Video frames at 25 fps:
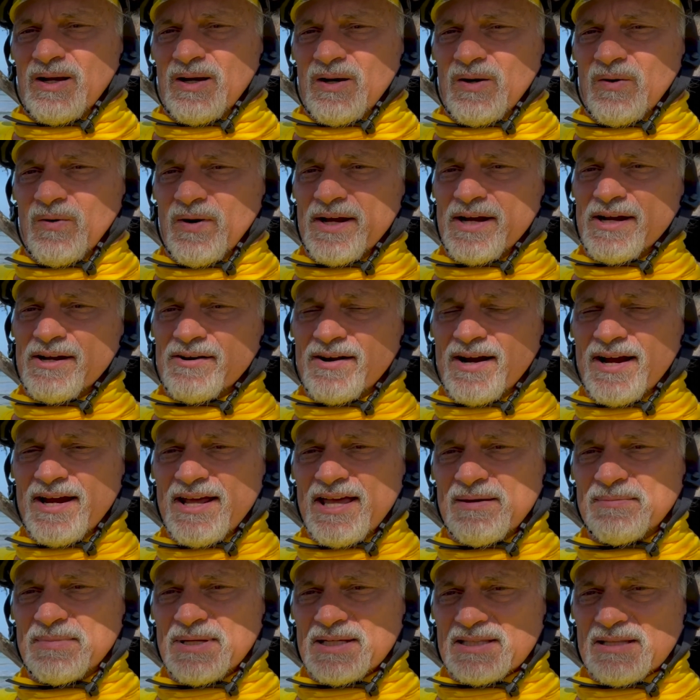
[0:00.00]
Well, here I
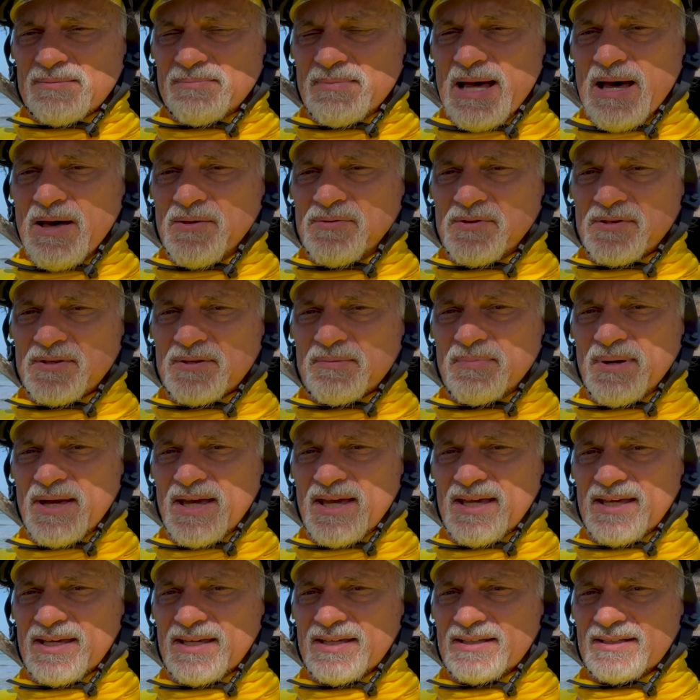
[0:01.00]
am at the mouth of the
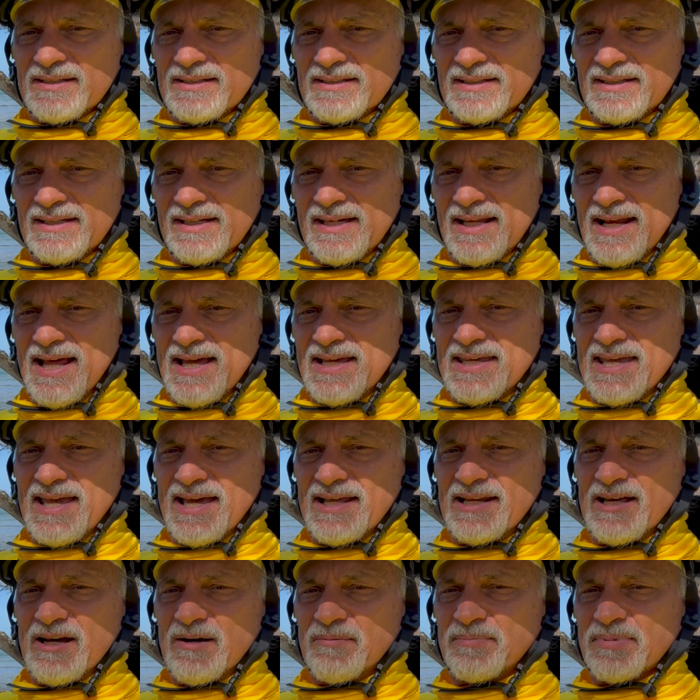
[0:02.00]
bay, and I
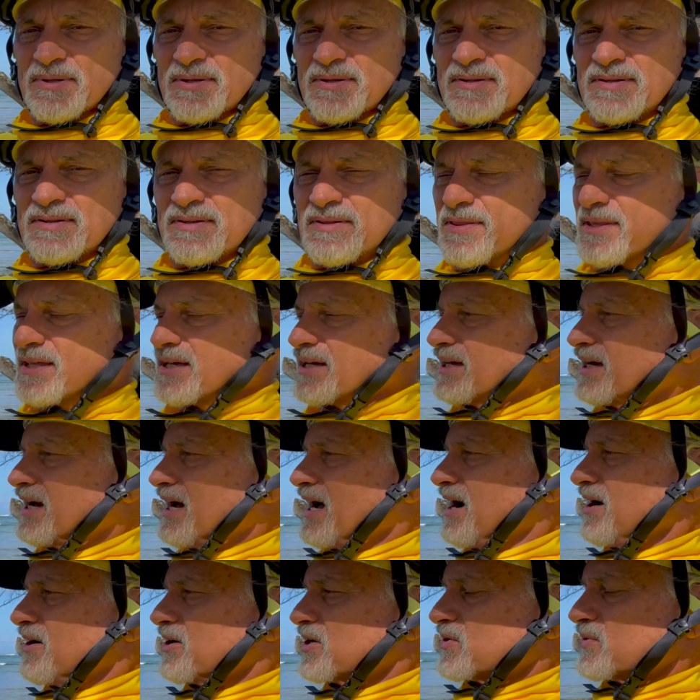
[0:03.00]
can't help but think of
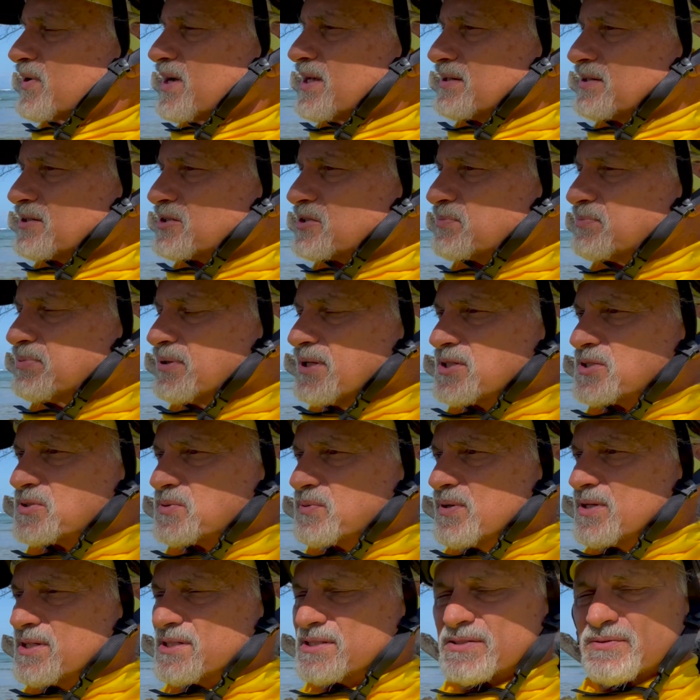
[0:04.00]
how great this place
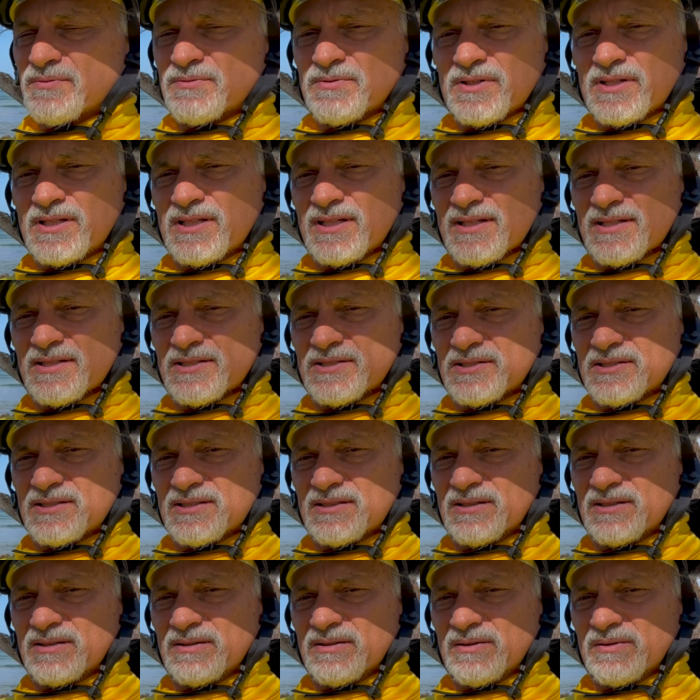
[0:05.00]
was for kids
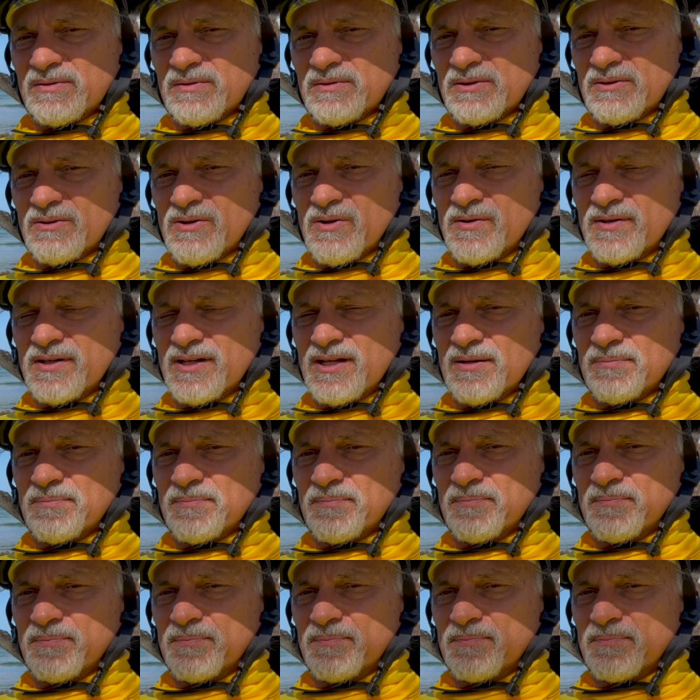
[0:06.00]
growing up.
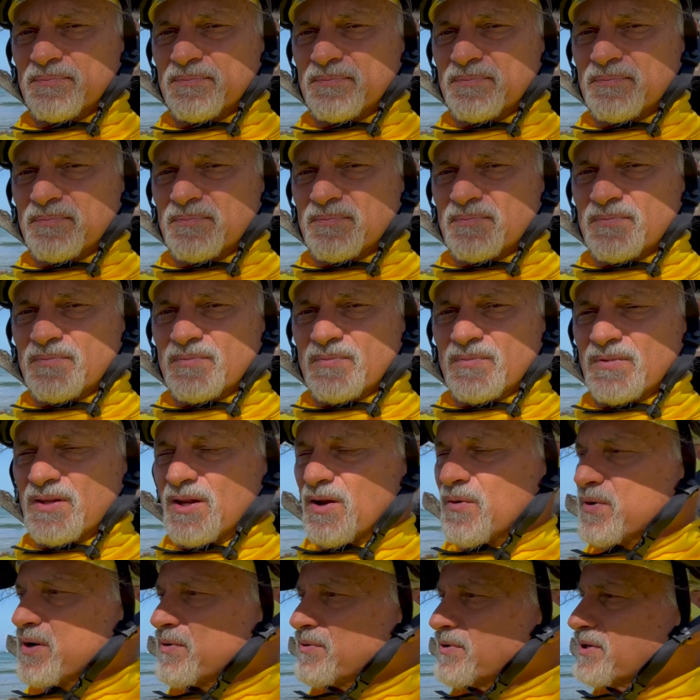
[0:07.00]
You
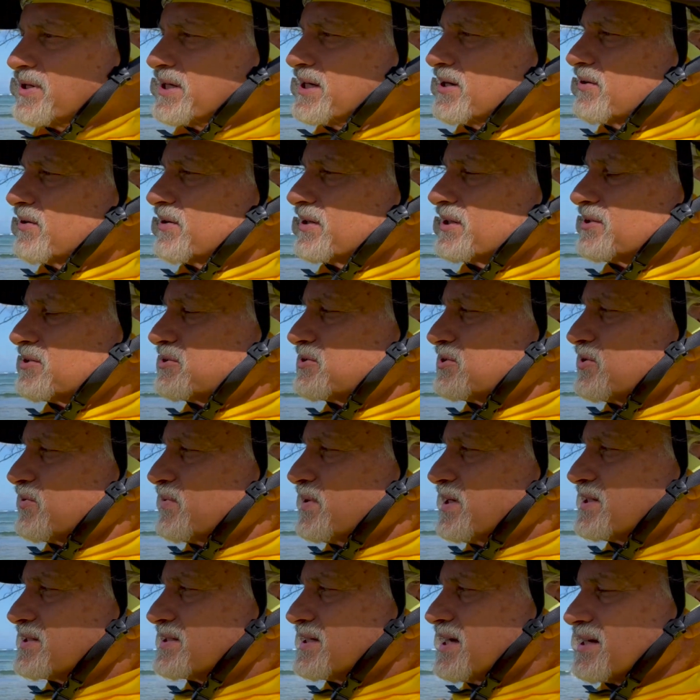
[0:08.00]
know, we were here only 2
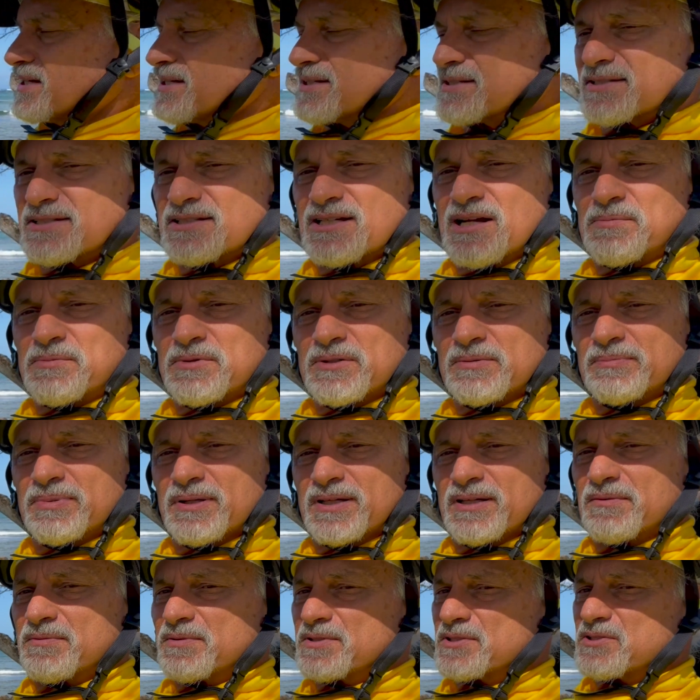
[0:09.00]
weeks out of the summer, but
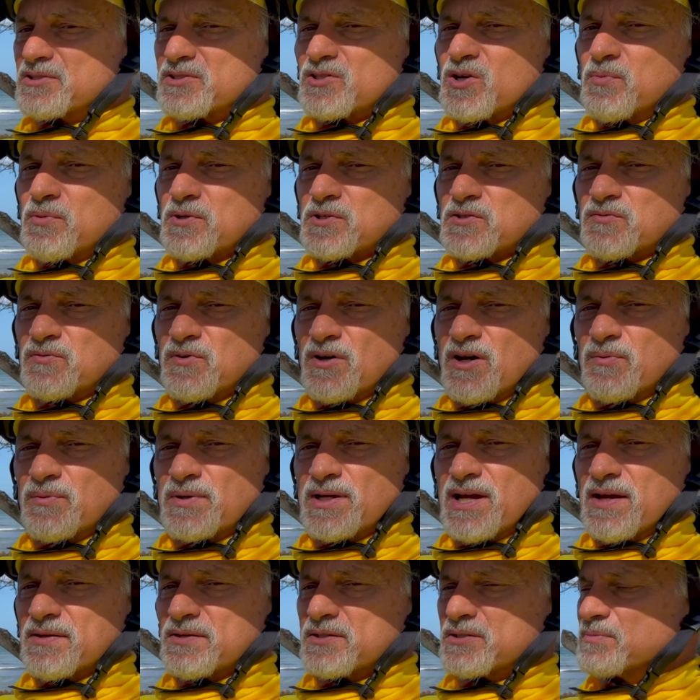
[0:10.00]
it was so much fun. We
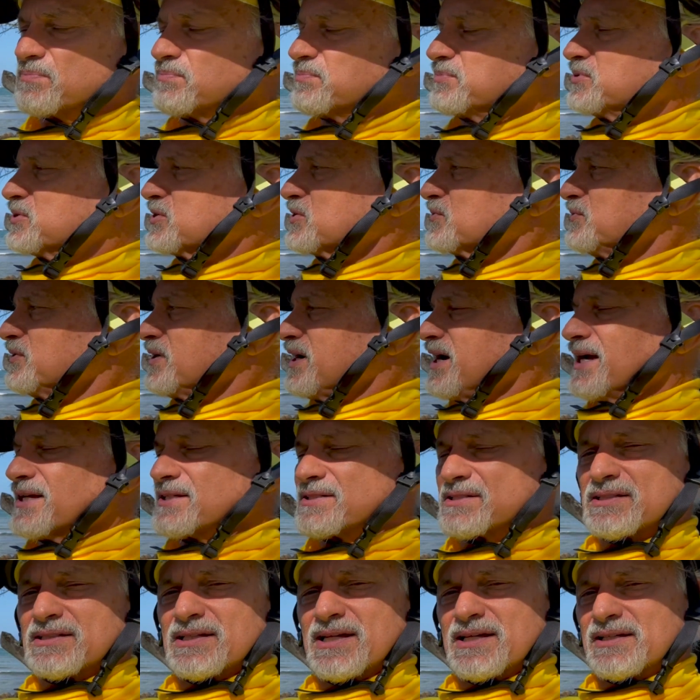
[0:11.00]
had this beautiful
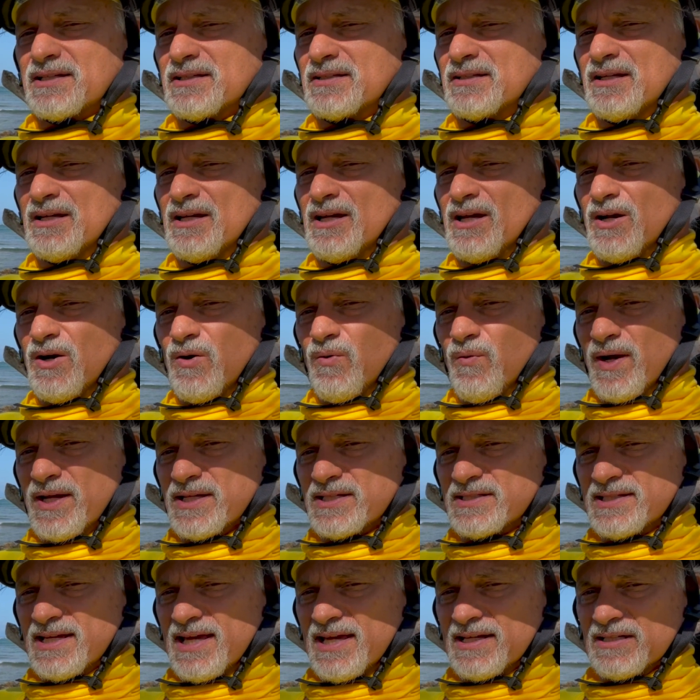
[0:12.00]
isolated white
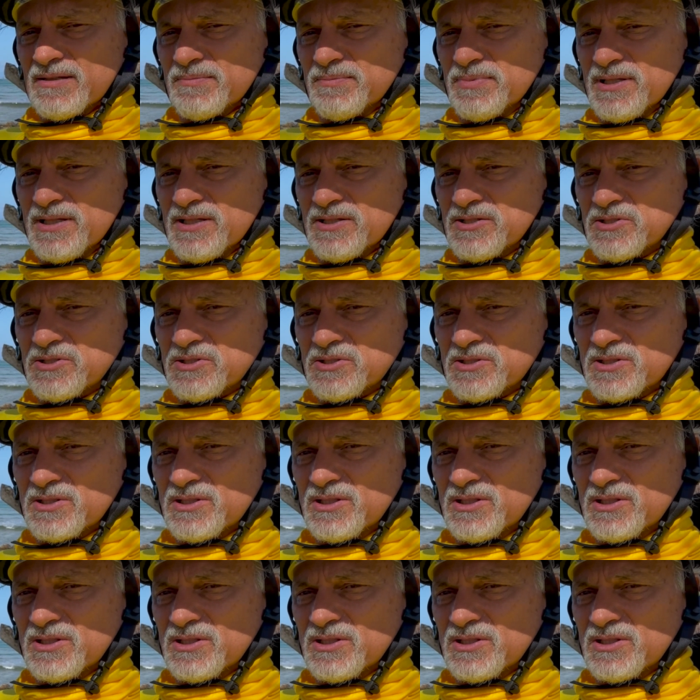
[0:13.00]
sandy beach.